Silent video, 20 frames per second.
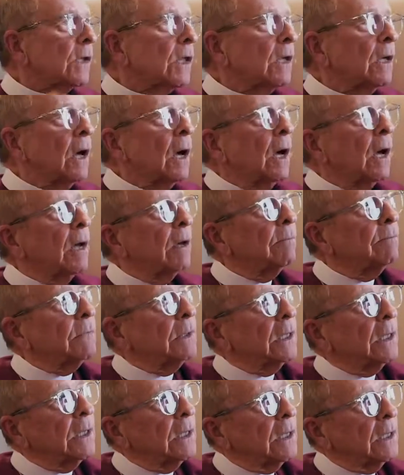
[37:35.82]
um,
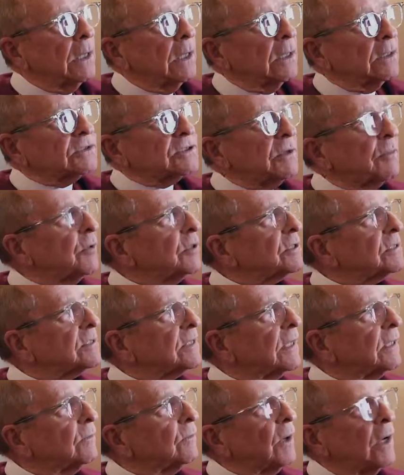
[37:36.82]
someone
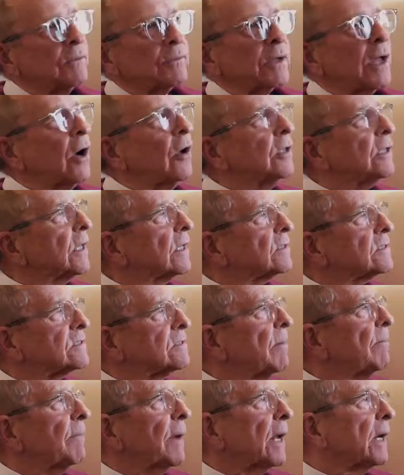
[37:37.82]
said, "Well, we ought to get
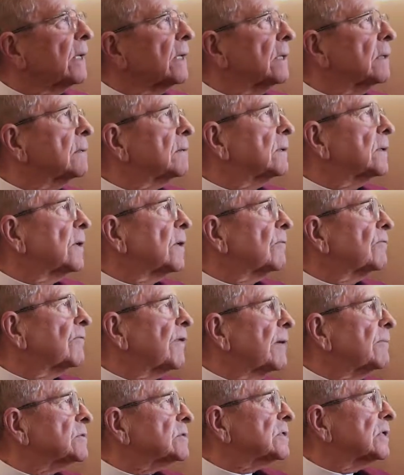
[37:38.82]
somebody you know
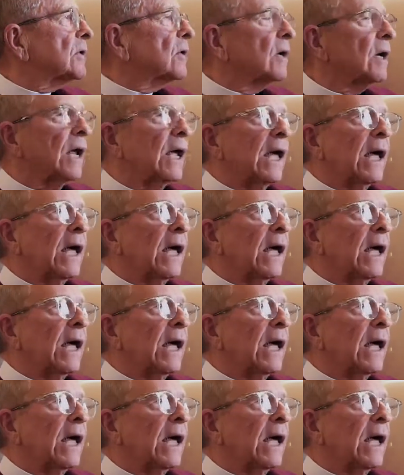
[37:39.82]
famous here."